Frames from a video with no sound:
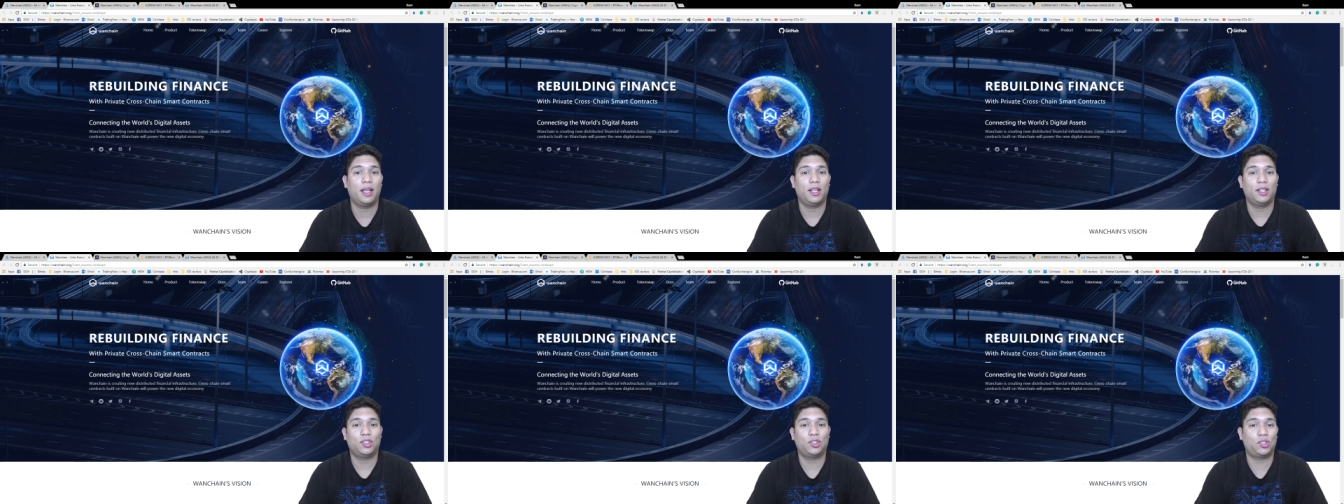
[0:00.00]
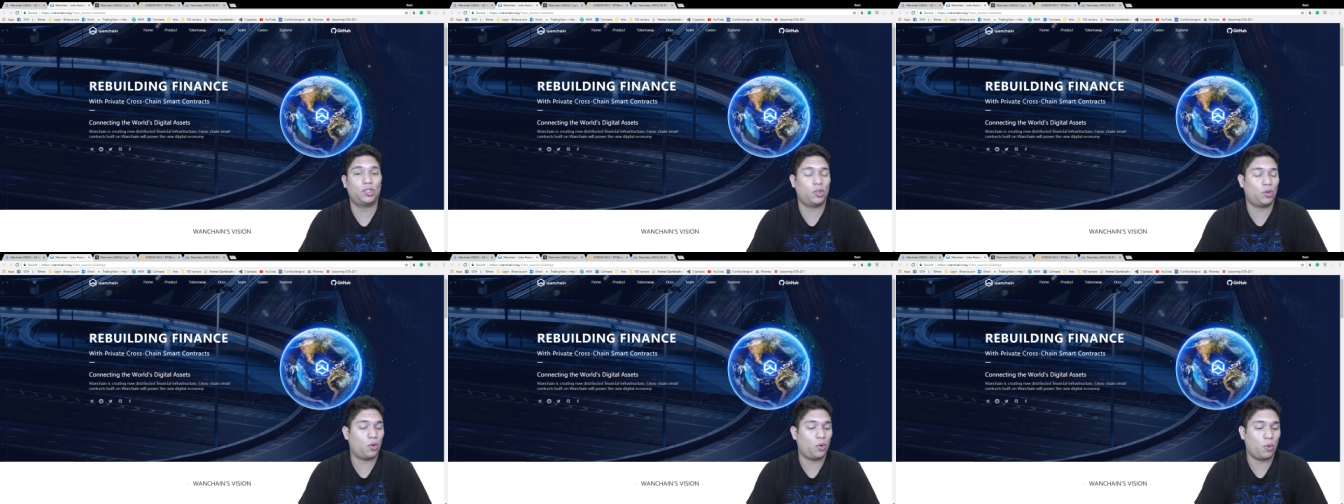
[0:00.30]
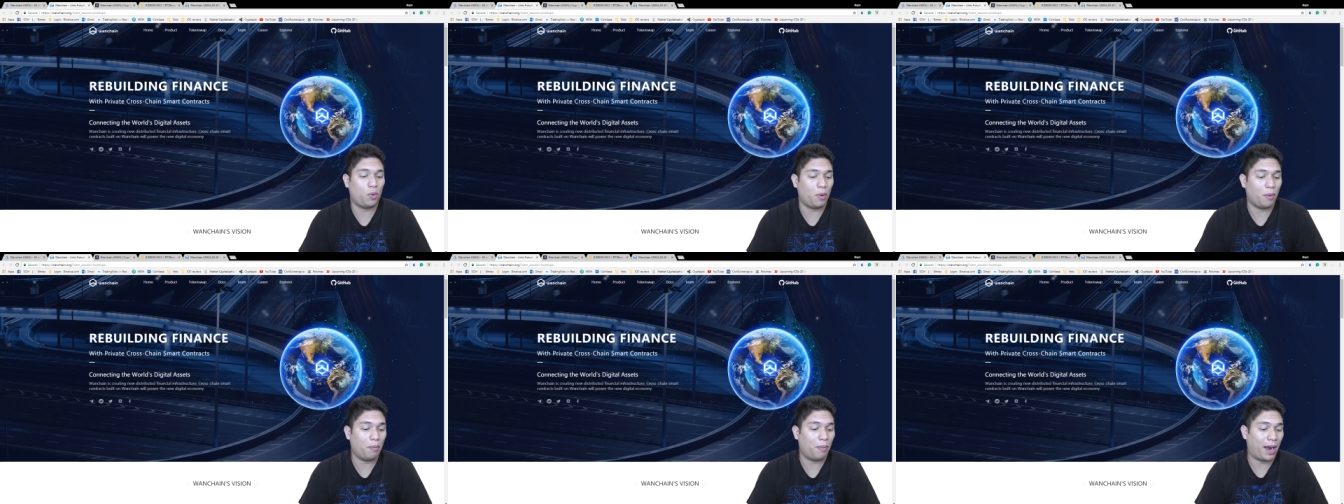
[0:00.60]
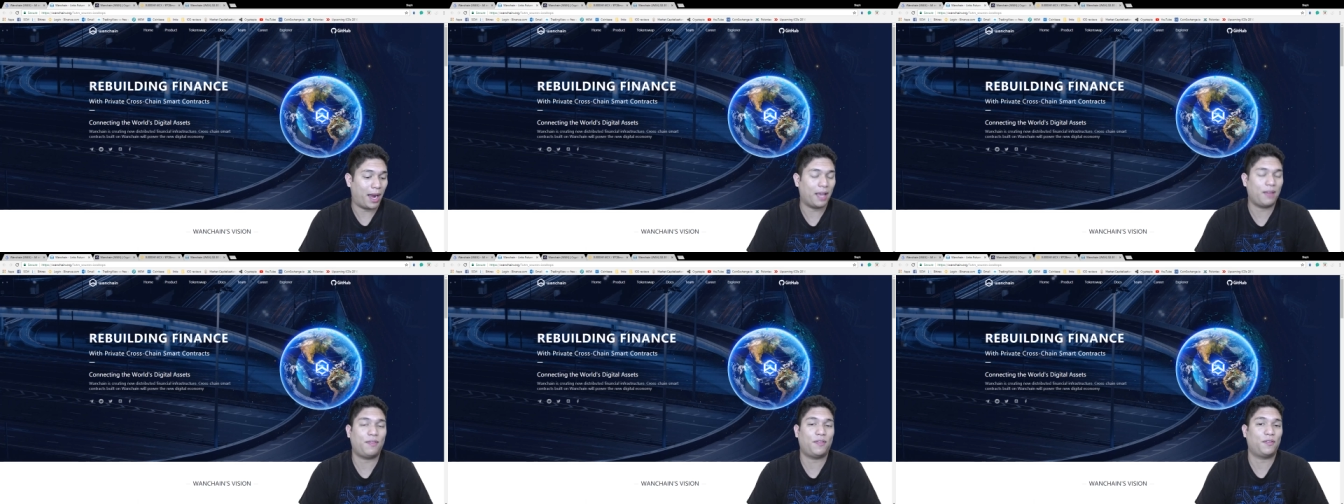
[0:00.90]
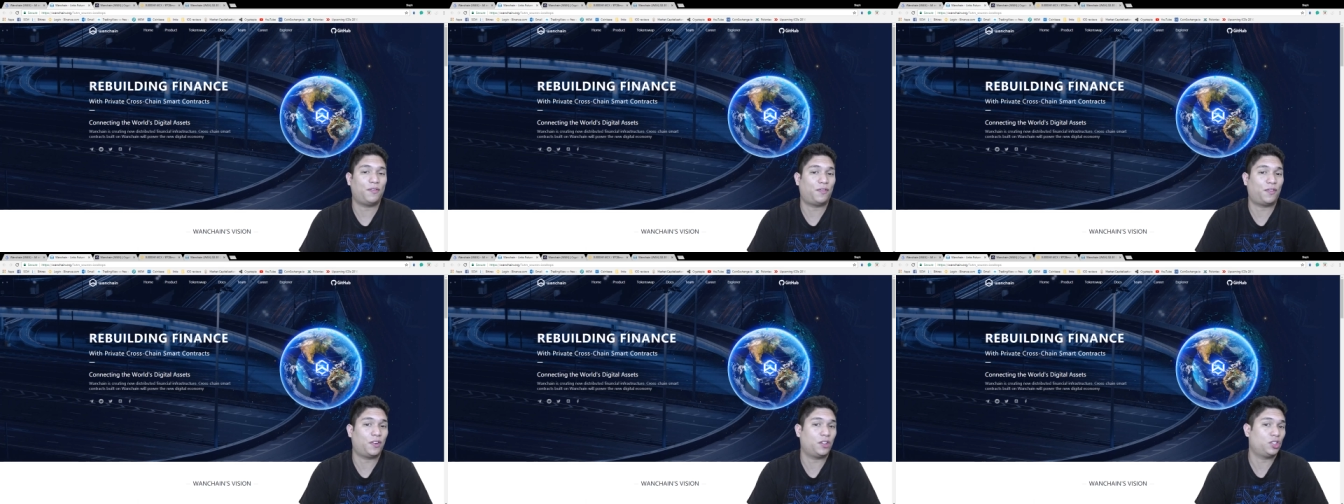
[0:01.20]
So my
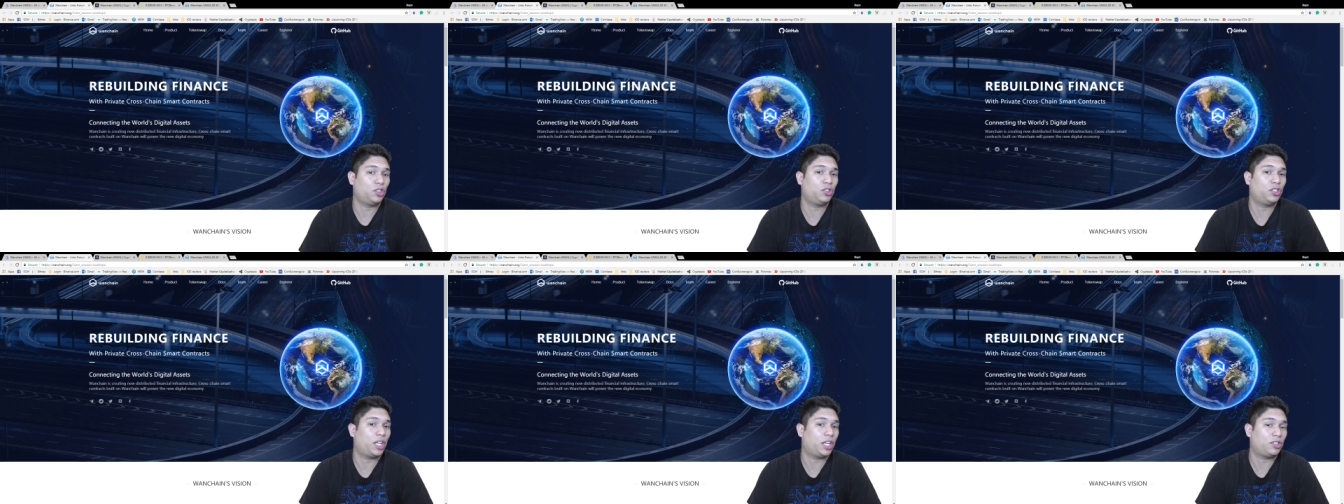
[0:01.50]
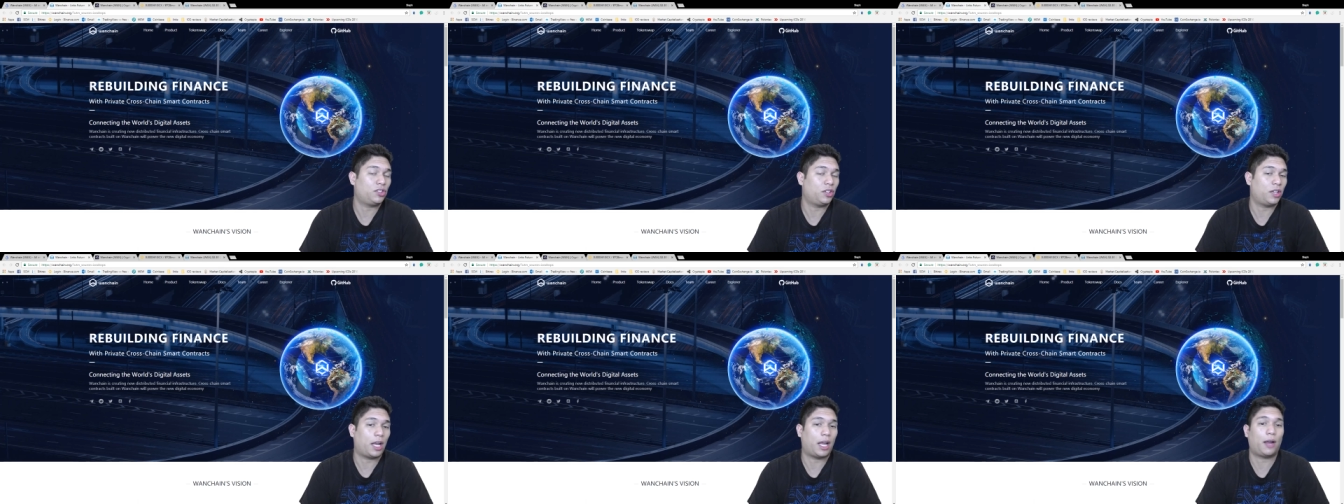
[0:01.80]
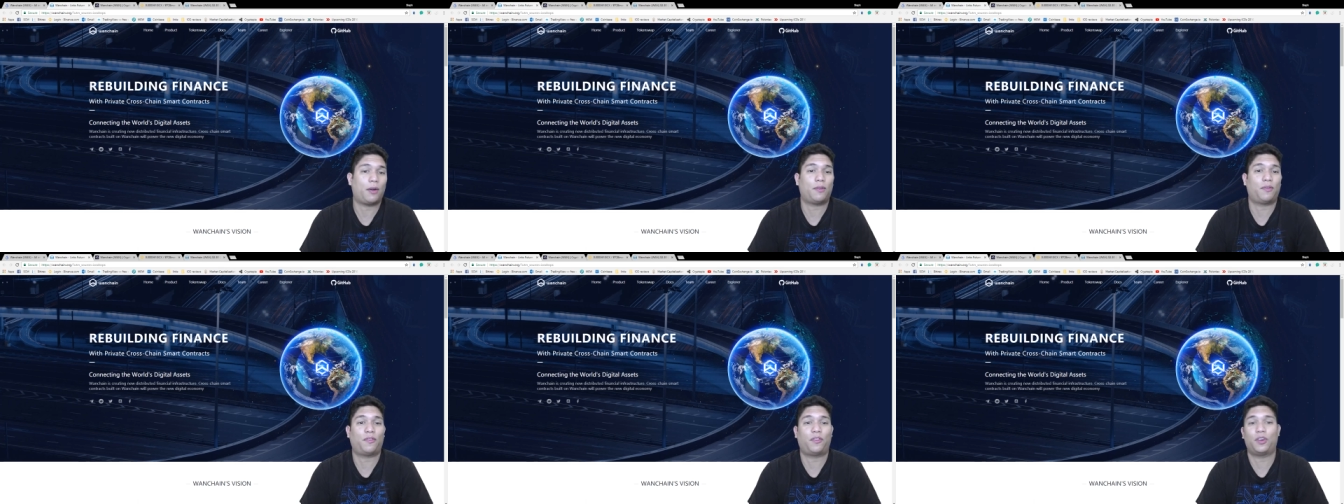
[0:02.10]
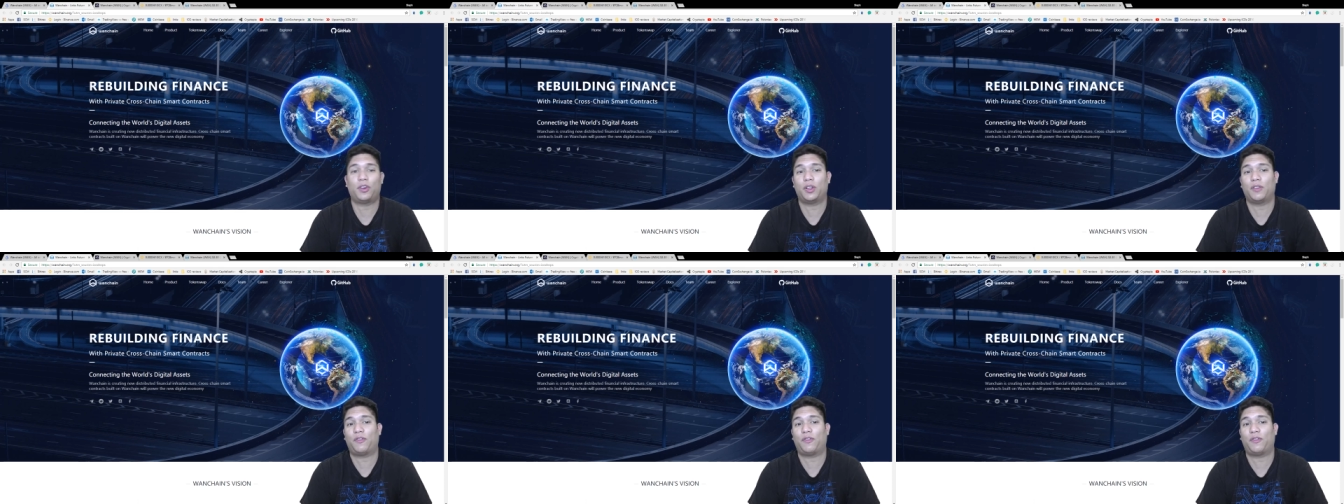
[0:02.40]
first suggestion now for,